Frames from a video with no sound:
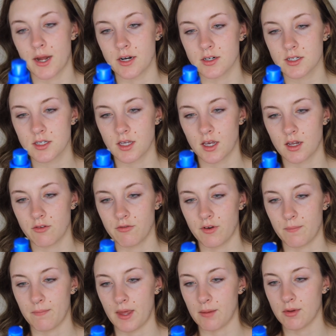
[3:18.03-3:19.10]
Better Skin
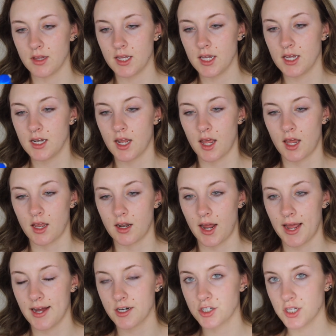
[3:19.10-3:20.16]
from Maybelline, and
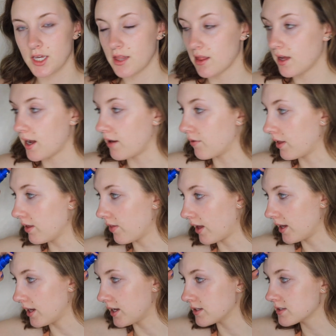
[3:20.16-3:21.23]
I actually think I really
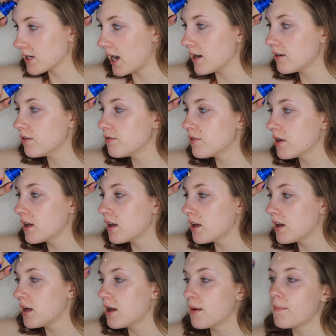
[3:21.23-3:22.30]
like it. It's kind of
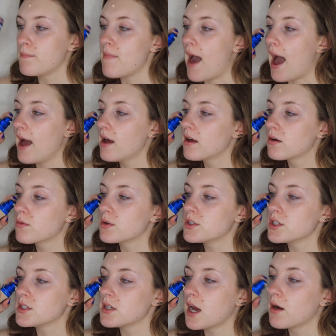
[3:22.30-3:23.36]
matte,
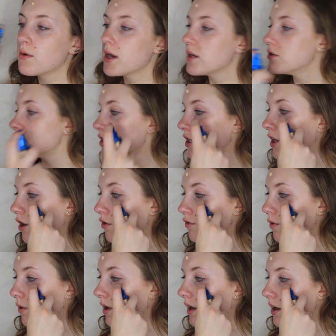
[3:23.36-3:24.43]
which is not what I usually go
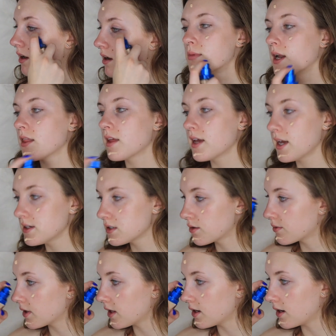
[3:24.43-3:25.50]
for, but I think it has
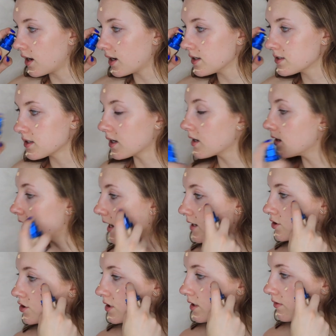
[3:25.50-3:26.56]
a really nice, like,
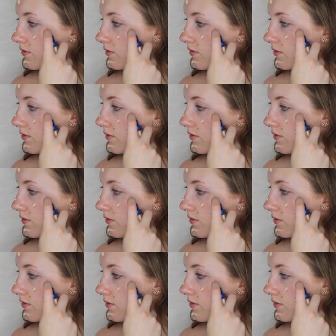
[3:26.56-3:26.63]
naturally